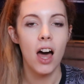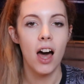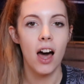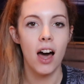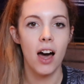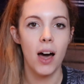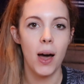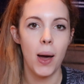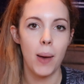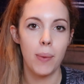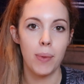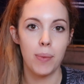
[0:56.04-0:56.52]

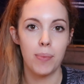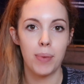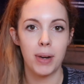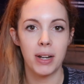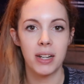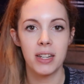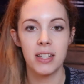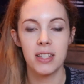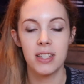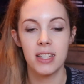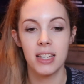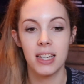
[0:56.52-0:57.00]
The
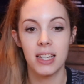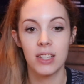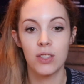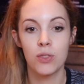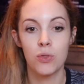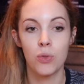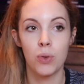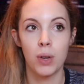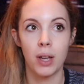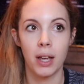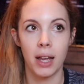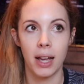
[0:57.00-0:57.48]
pregnancy is
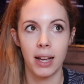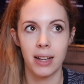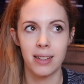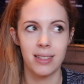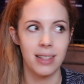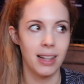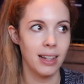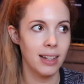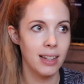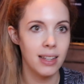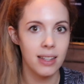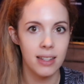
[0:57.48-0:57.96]
going
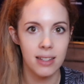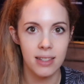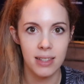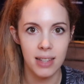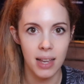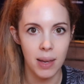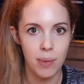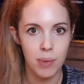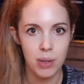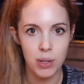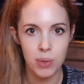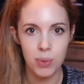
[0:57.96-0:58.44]
exactly the
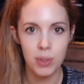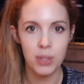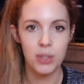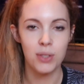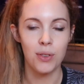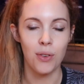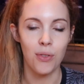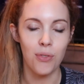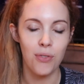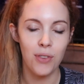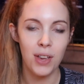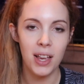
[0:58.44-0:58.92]
same as with
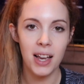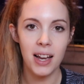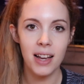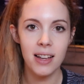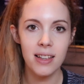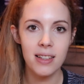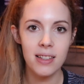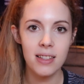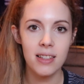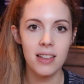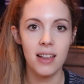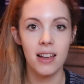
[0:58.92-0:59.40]

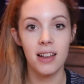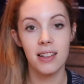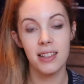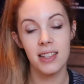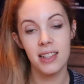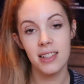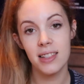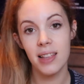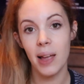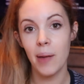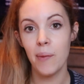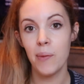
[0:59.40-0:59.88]
Sophia's.
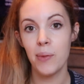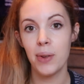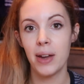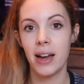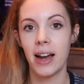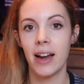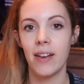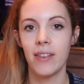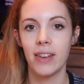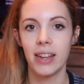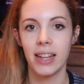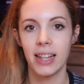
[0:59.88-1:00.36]
This time we're
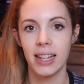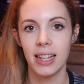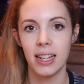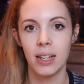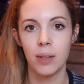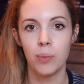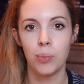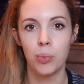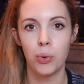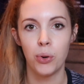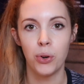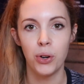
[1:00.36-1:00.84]
having a
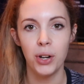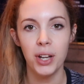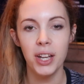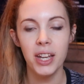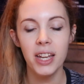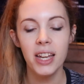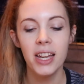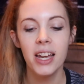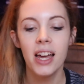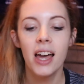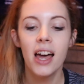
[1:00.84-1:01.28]
little boy.